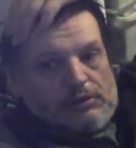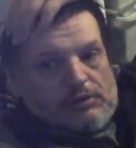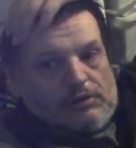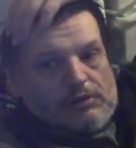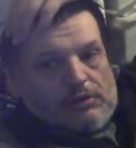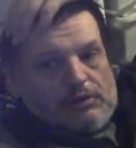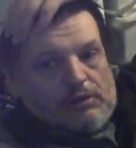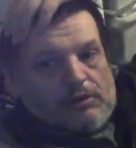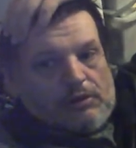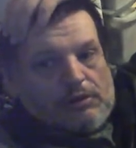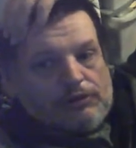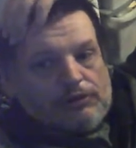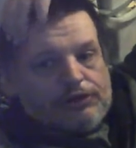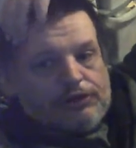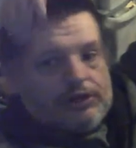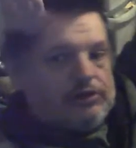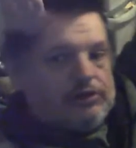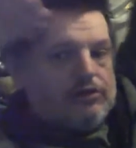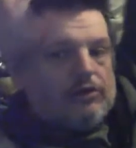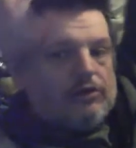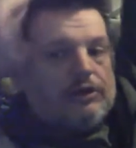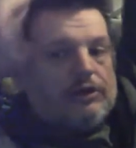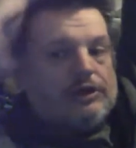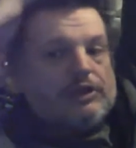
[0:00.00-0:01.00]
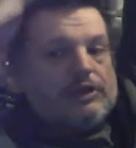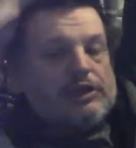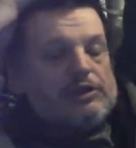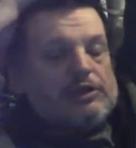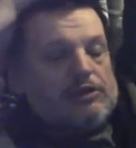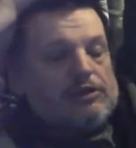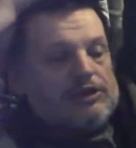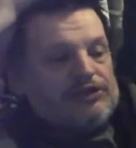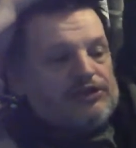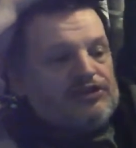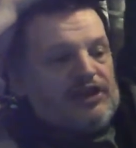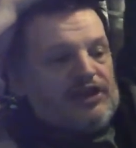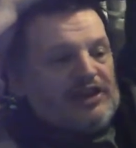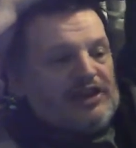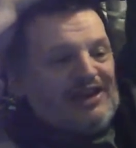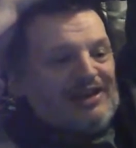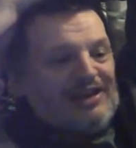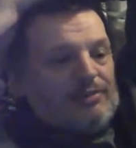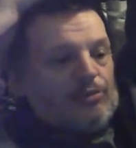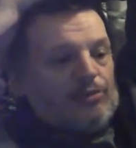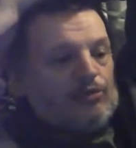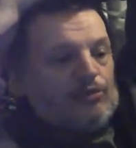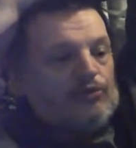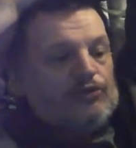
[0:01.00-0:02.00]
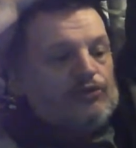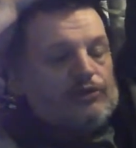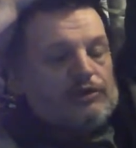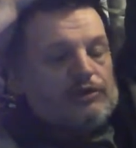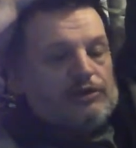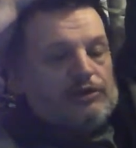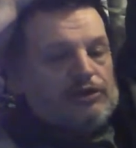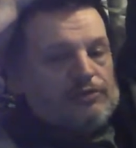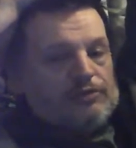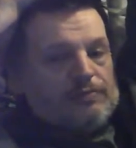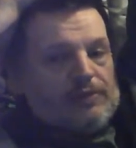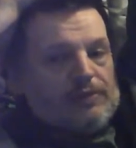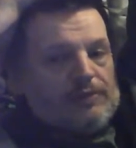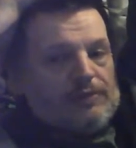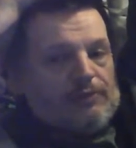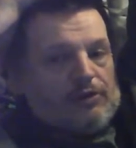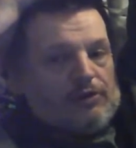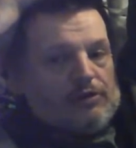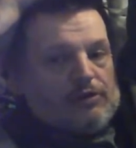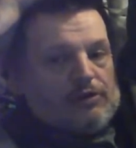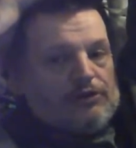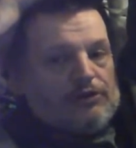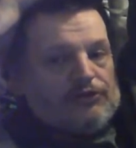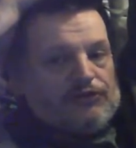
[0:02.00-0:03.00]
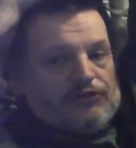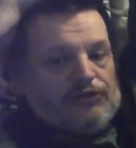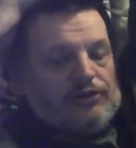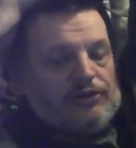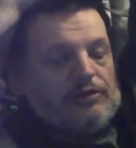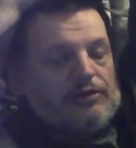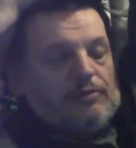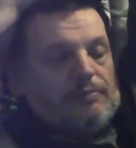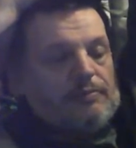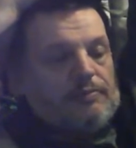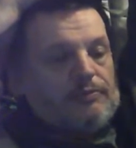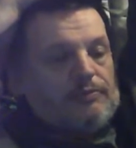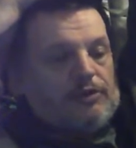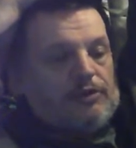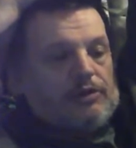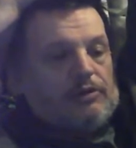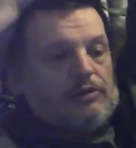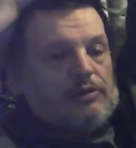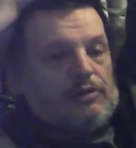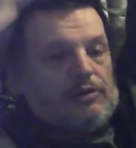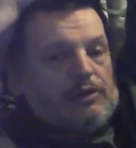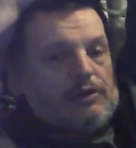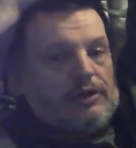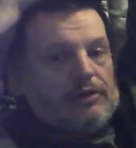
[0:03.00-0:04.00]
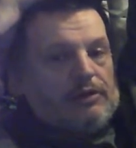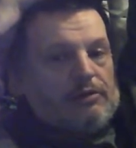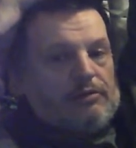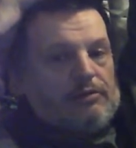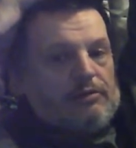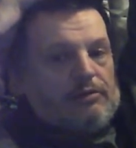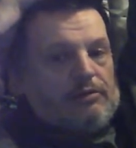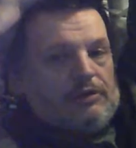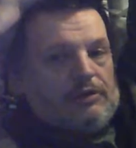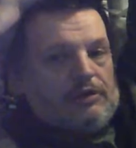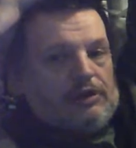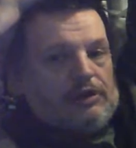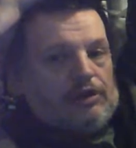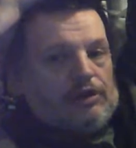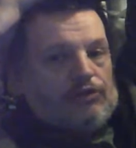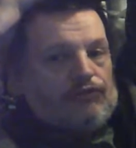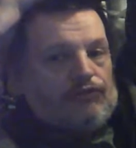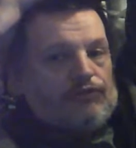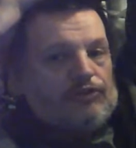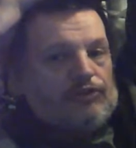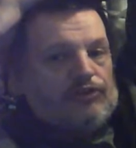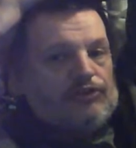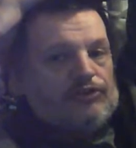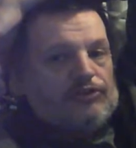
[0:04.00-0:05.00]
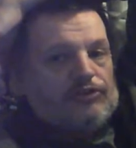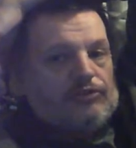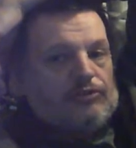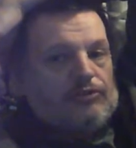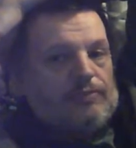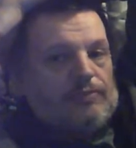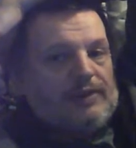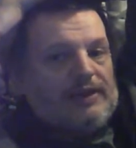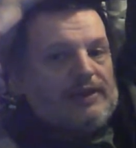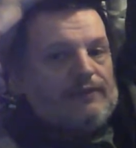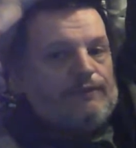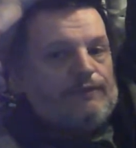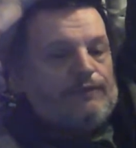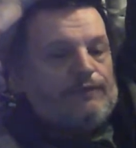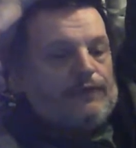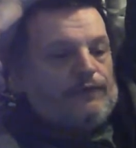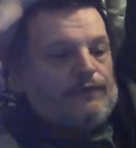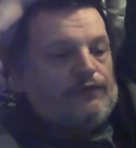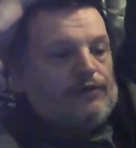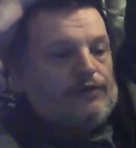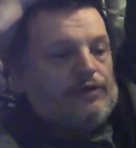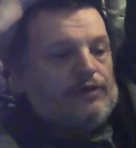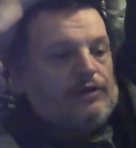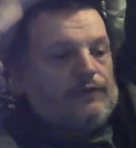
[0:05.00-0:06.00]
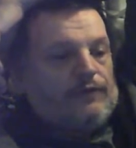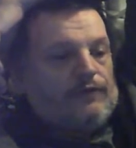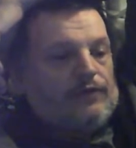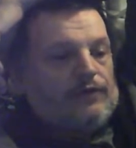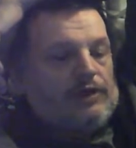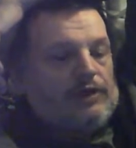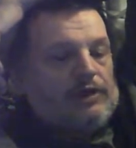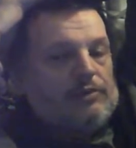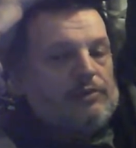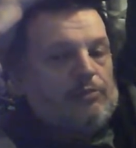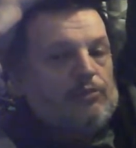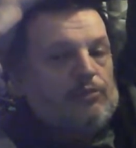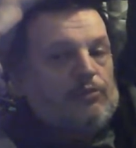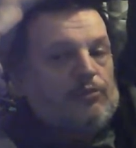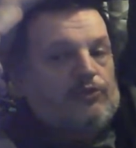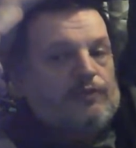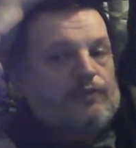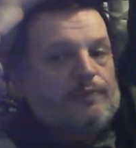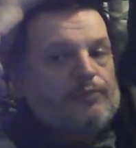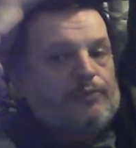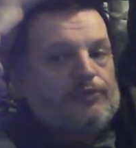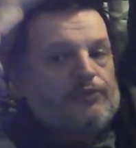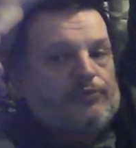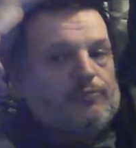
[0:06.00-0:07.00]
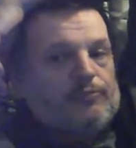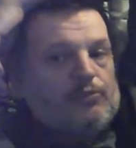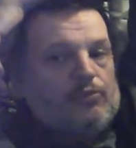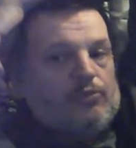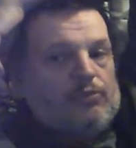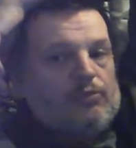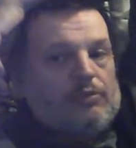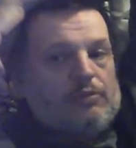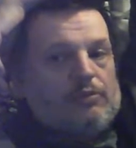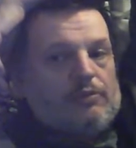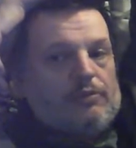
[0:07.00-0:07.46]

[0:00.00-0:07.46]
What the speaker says: I think you only get like 10 animals on each map. I like to see them, like increased to about 15 different animals if possible.